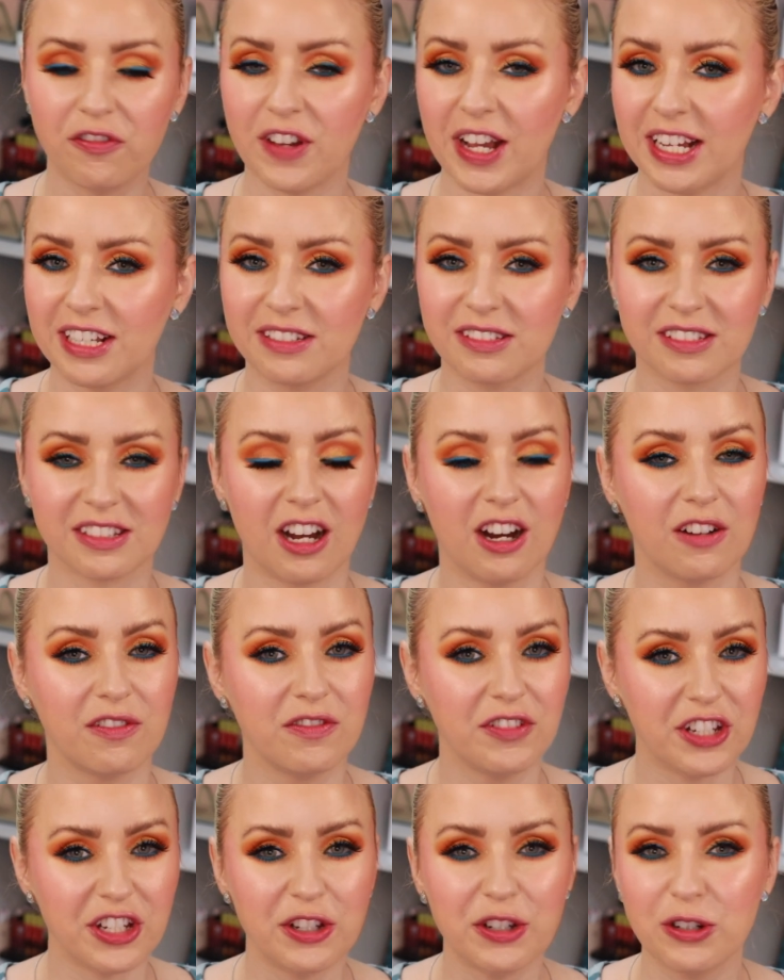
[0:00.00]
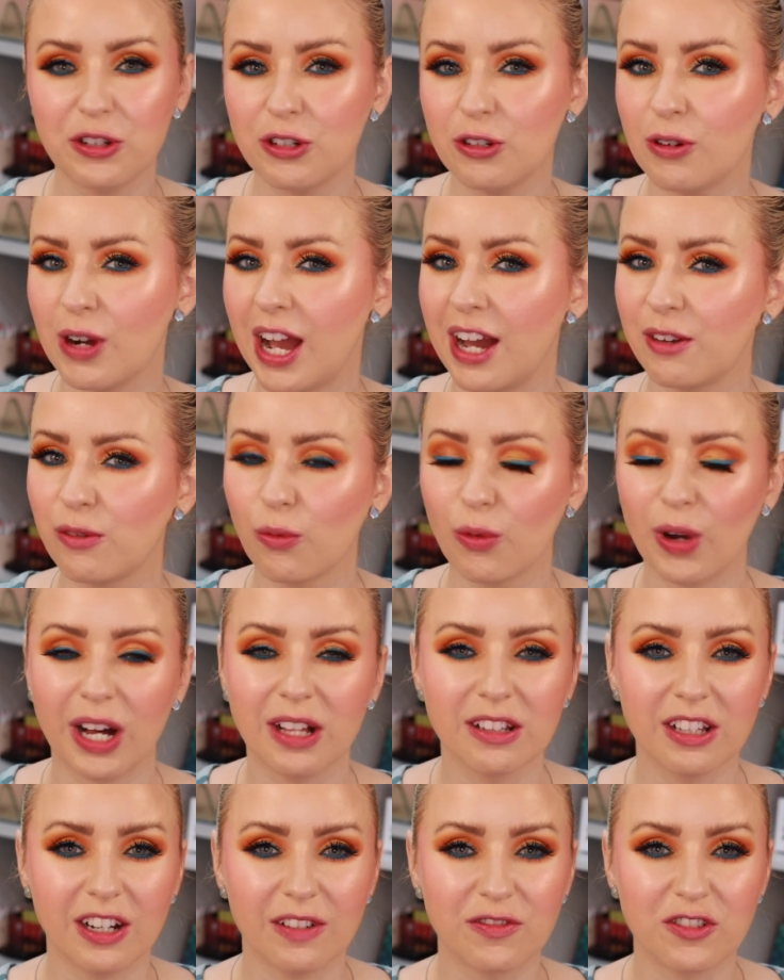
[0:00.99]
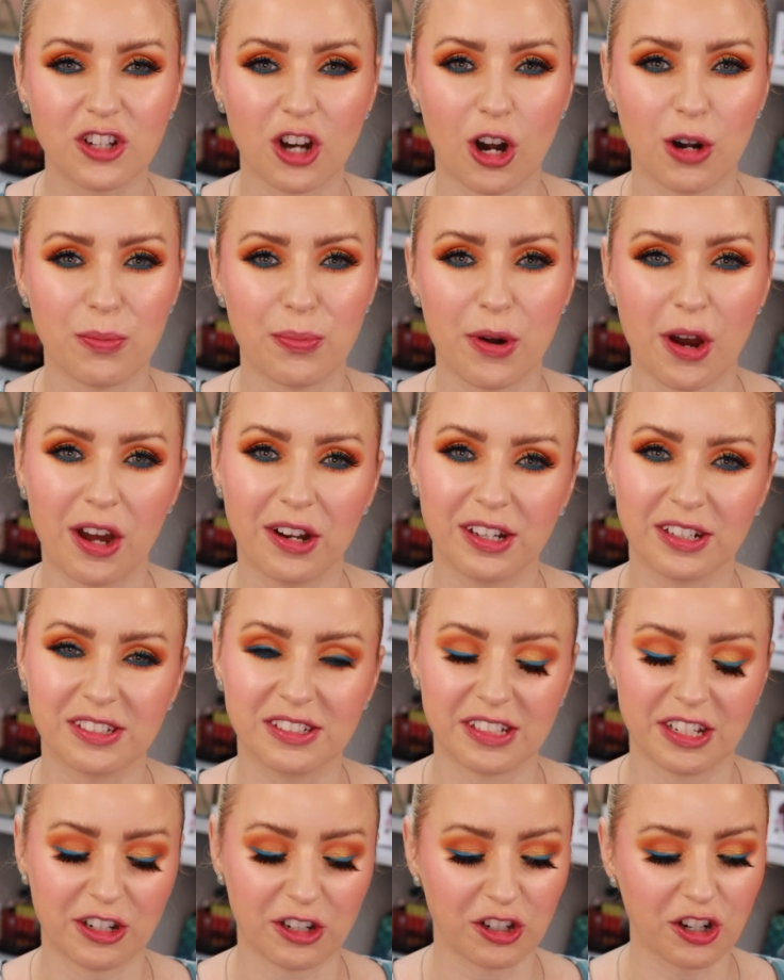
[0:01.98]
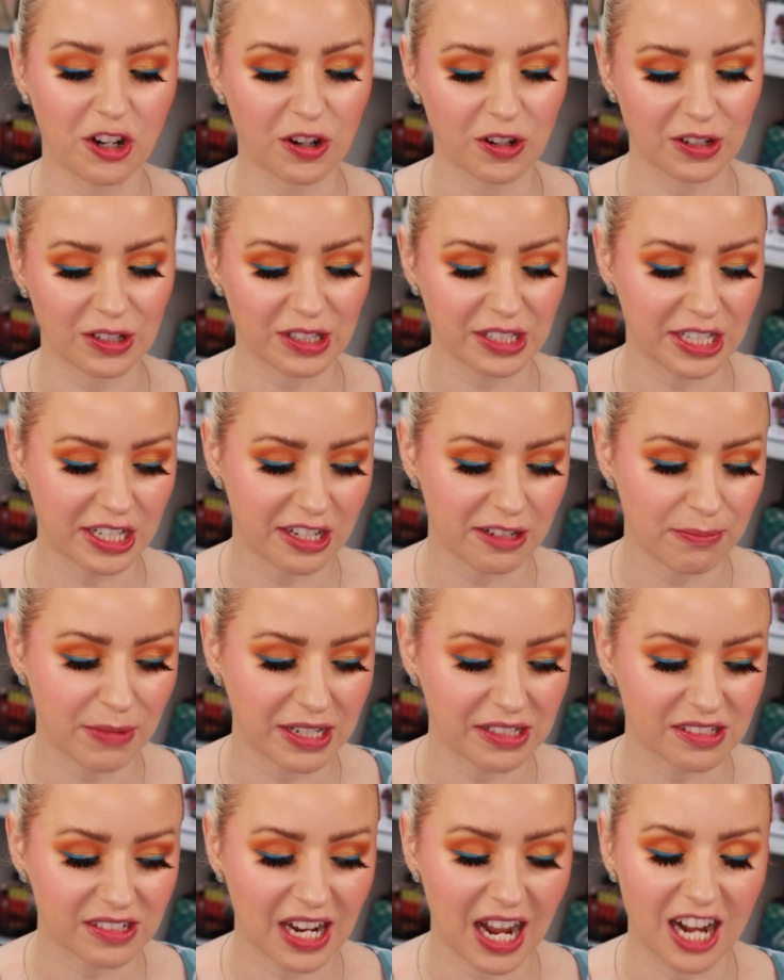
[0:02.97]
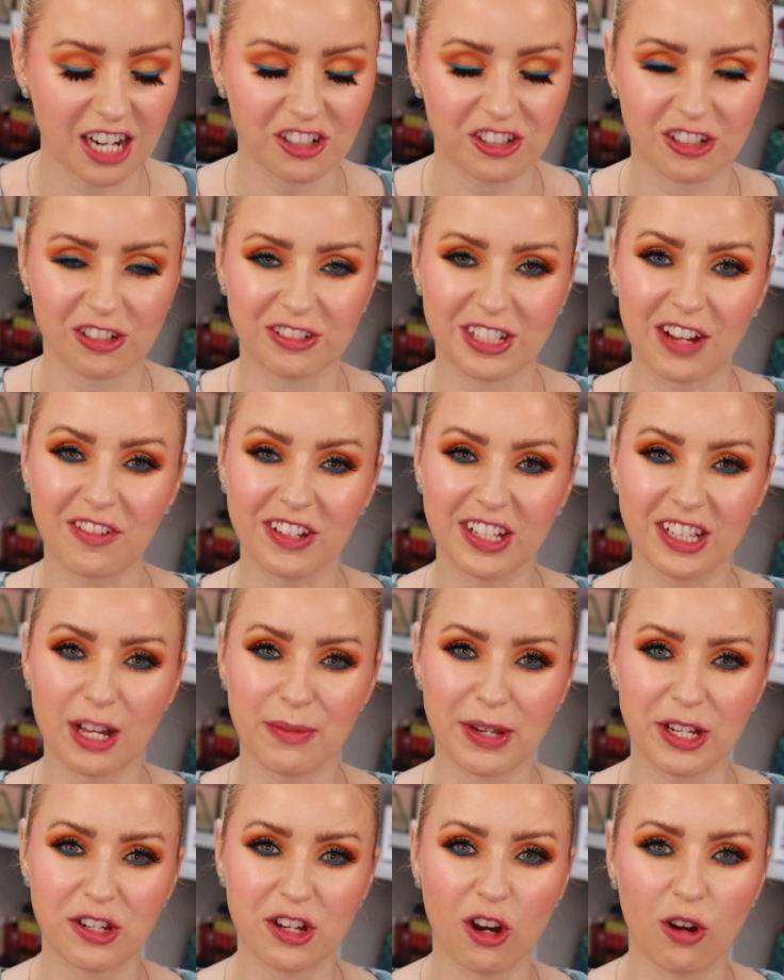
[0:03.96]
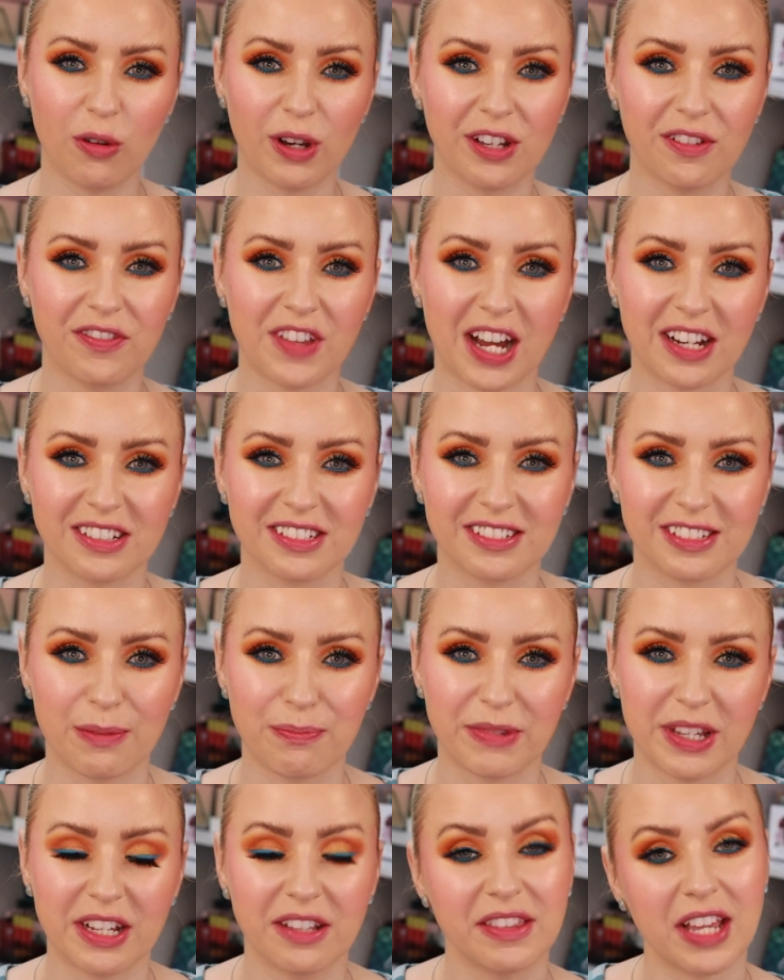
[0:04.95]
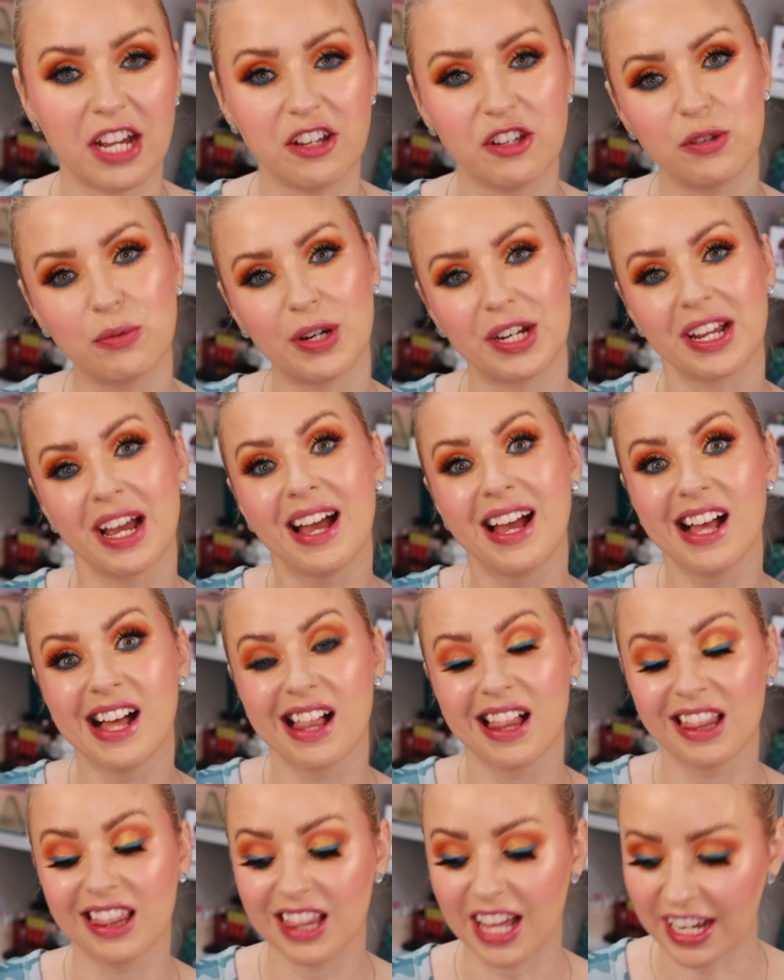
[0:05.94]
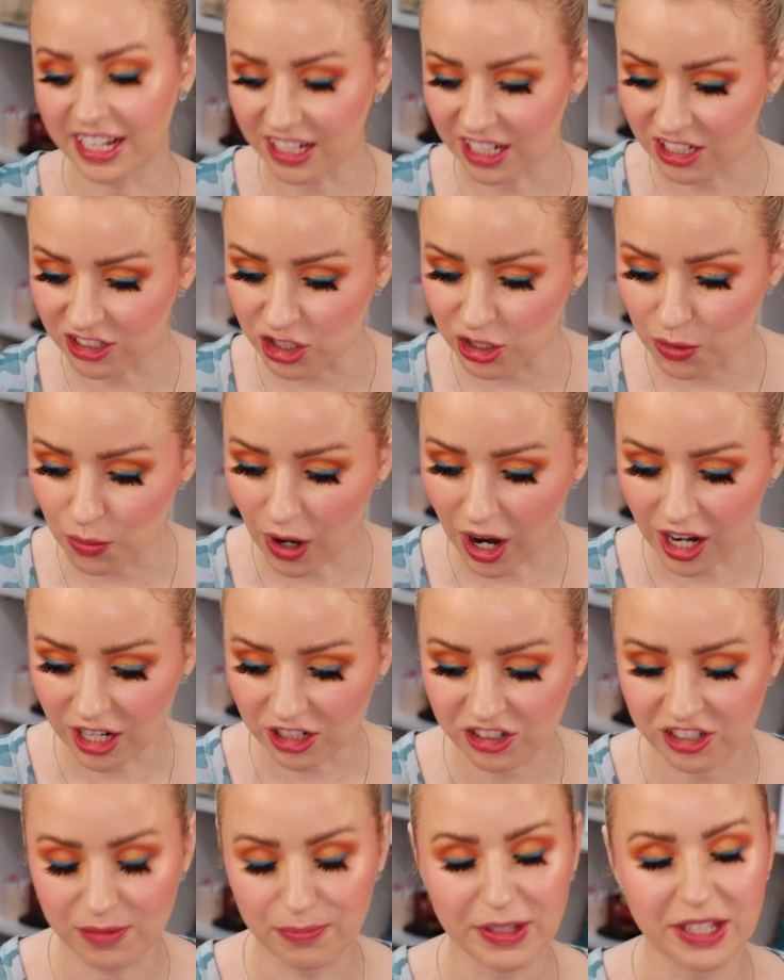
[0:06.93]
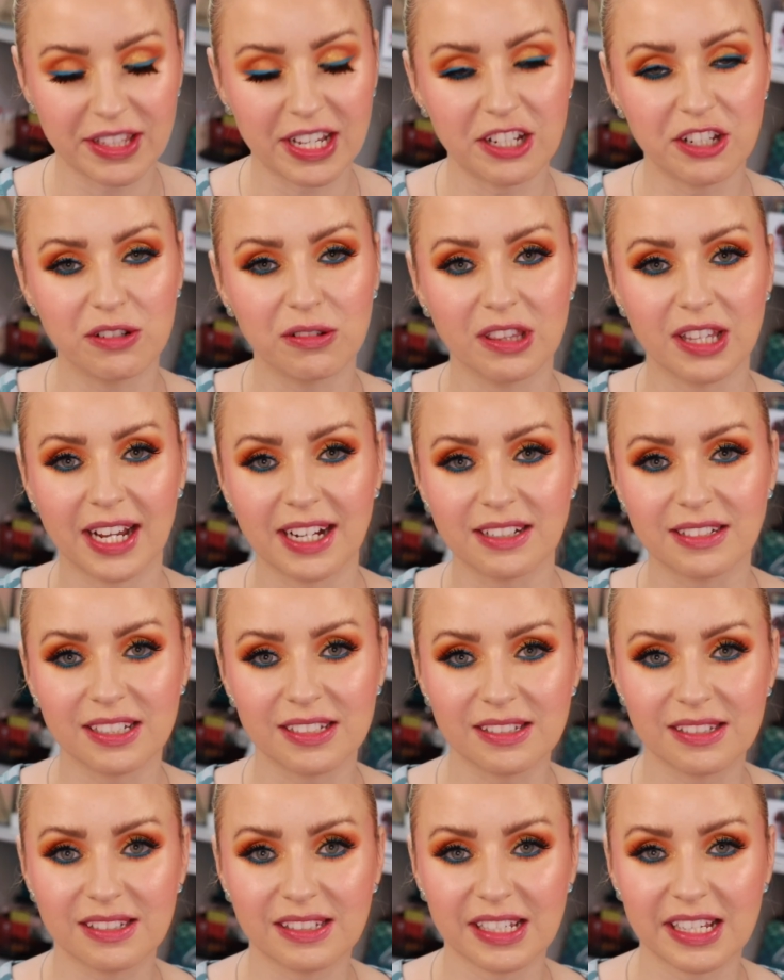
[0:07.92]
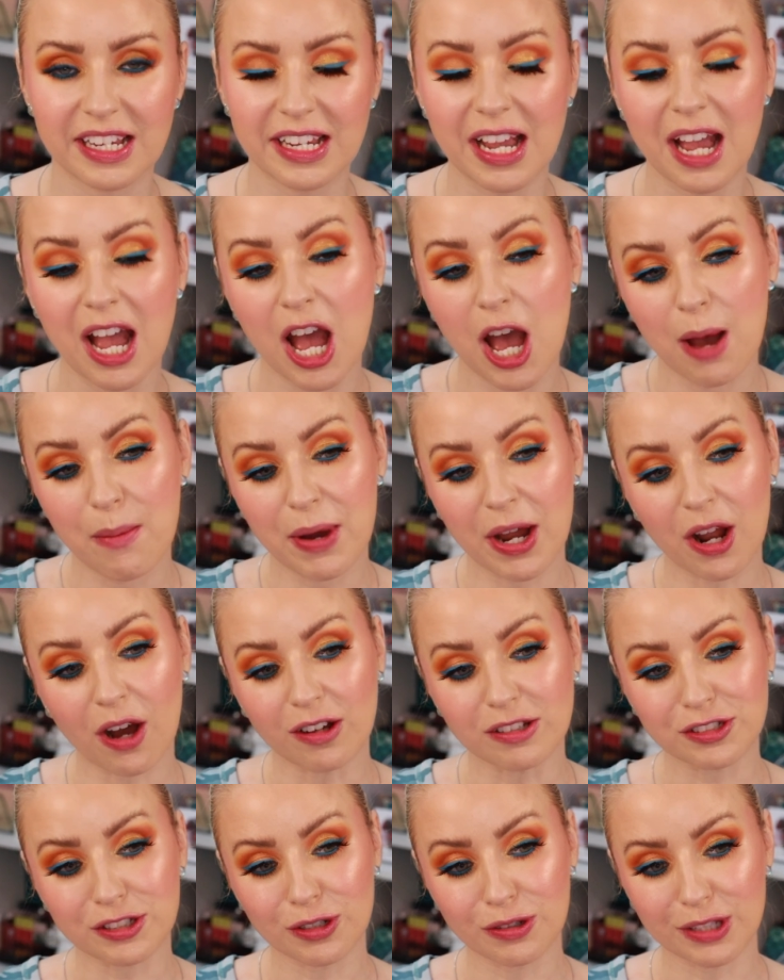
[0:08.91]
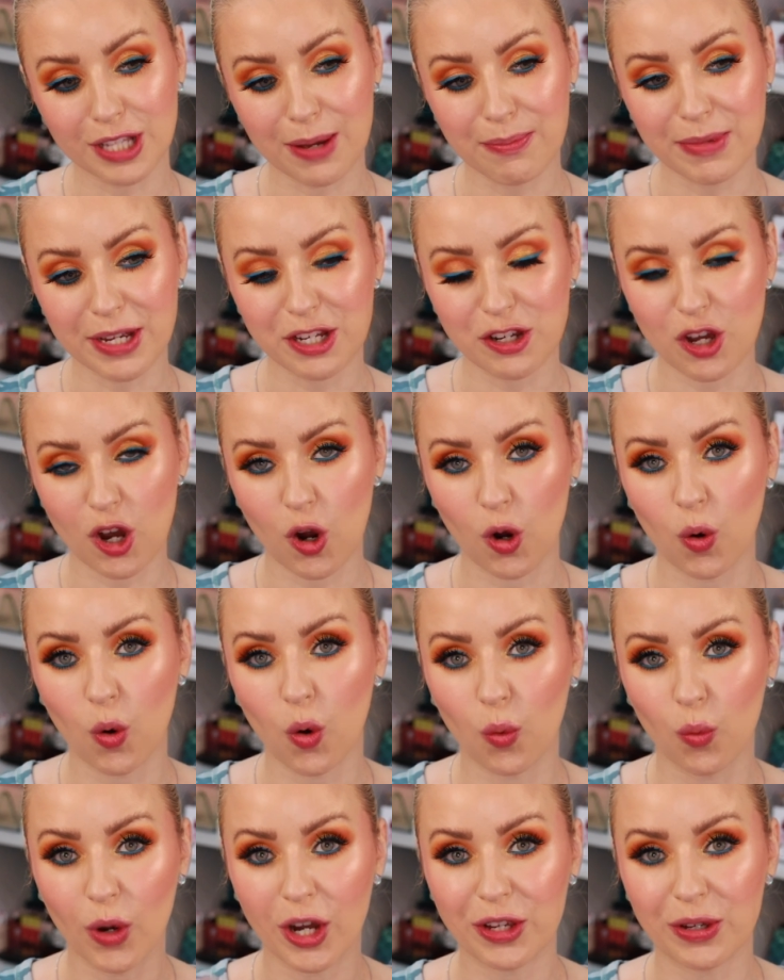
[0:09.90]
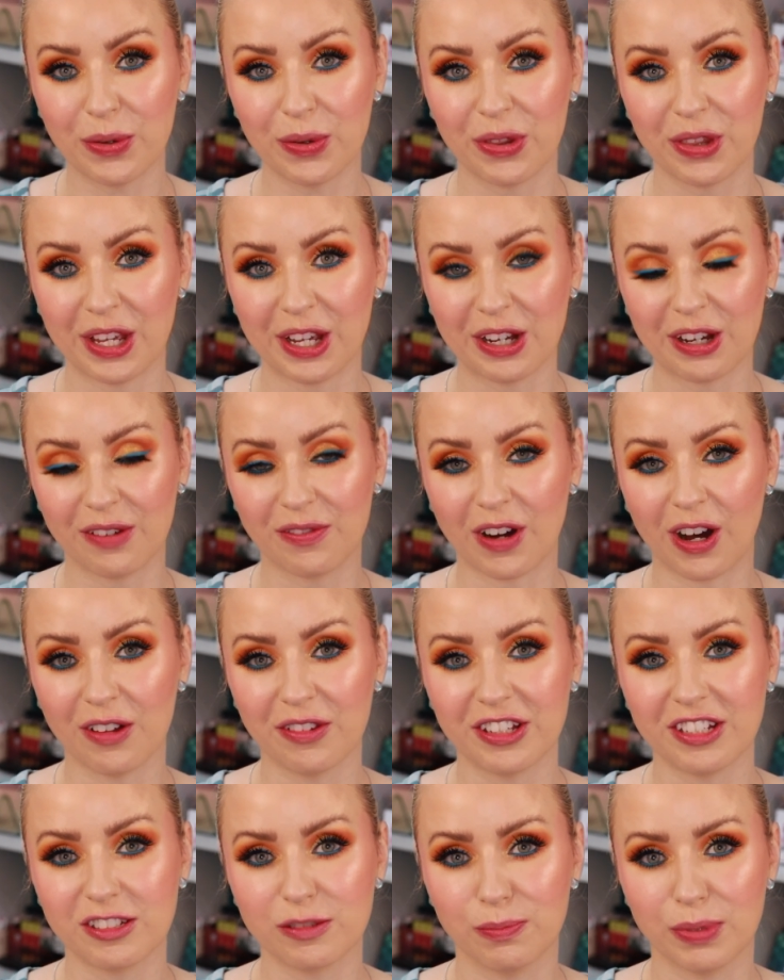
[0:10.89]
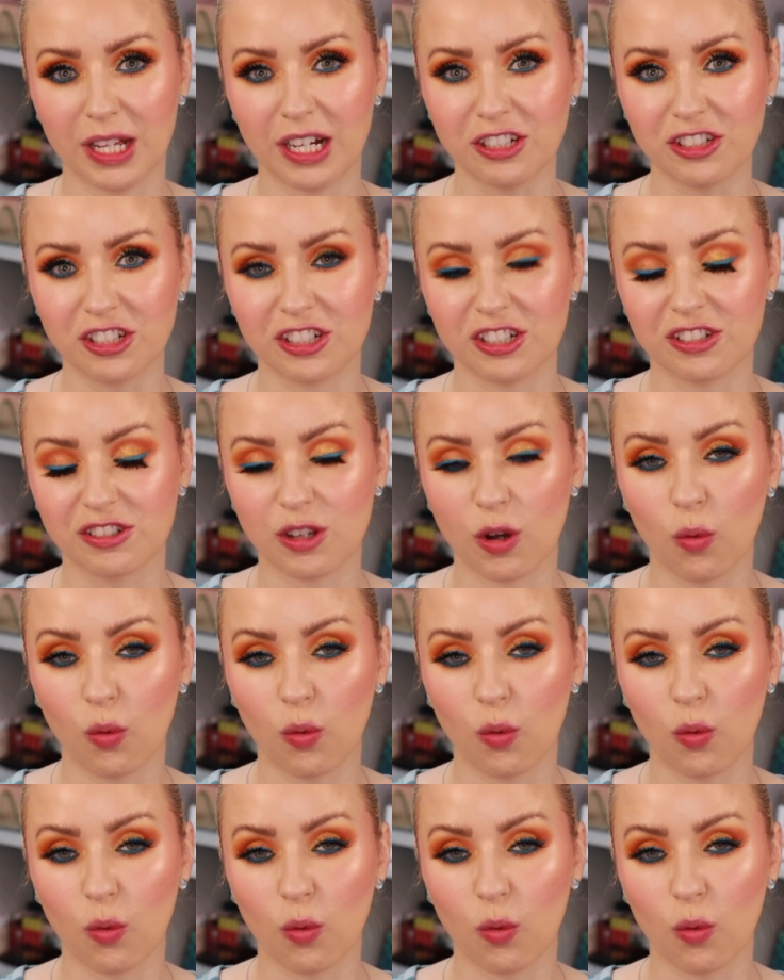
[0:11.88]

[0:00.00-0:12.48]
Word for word: face of new and well-loved Tarte products that are currently in my stash. So definitely let me know if that is something that you would like to watch, something that you'd like to see, but also let me know what you think of all these blushes.